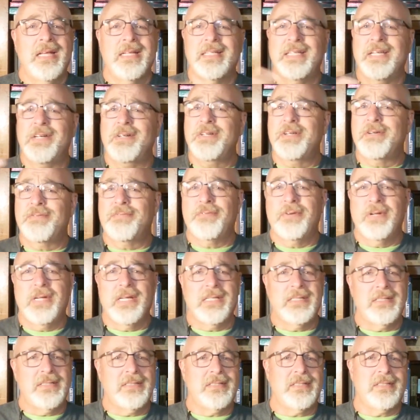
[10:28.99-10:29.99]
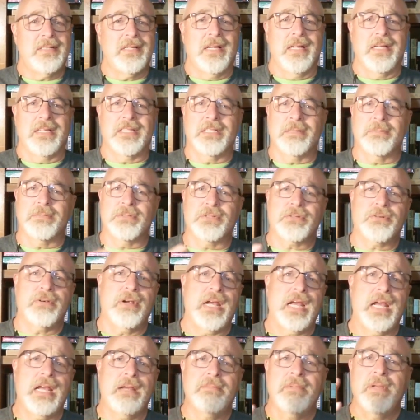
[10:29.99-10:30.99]
tell your friends,
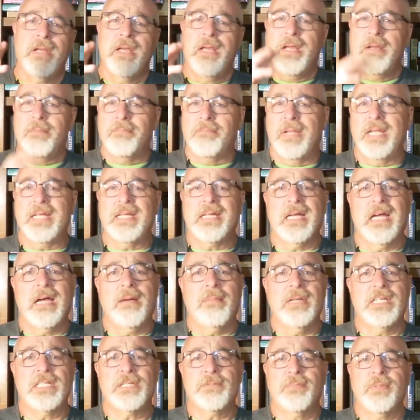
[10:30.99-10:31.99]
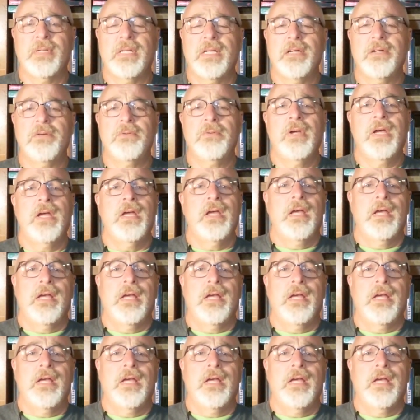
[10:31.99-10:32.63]
subscribe, make comments below.